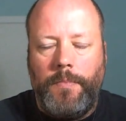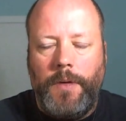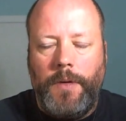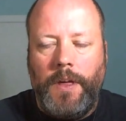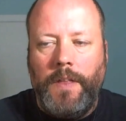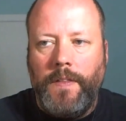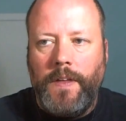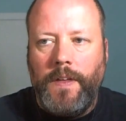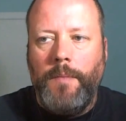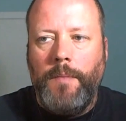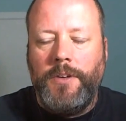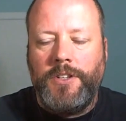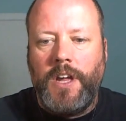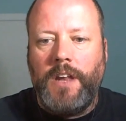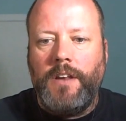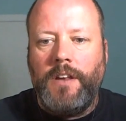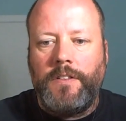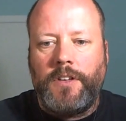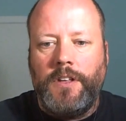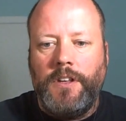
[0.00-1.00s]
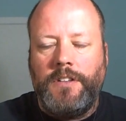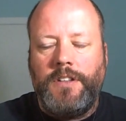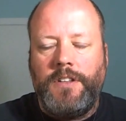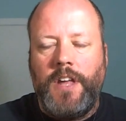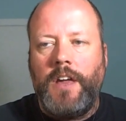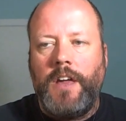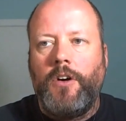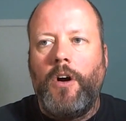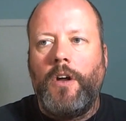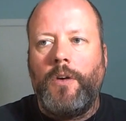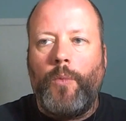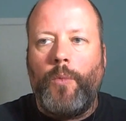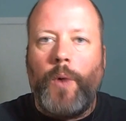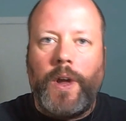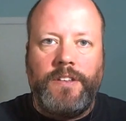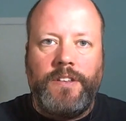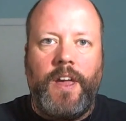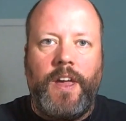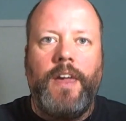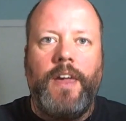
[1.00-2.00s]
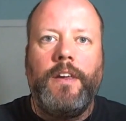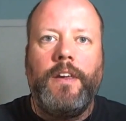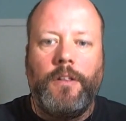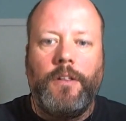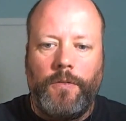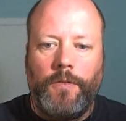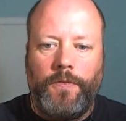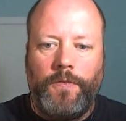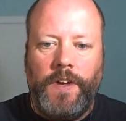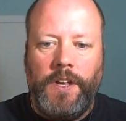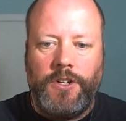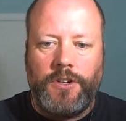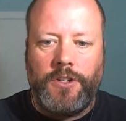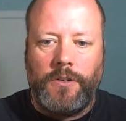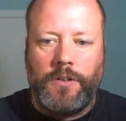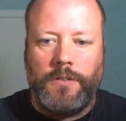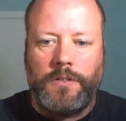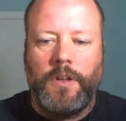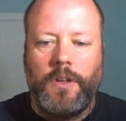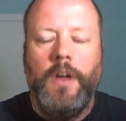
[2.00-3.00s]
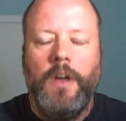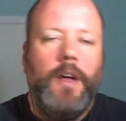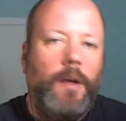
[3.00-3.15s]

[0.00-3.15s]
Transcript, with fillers: in the image and it's going to take on rectangular features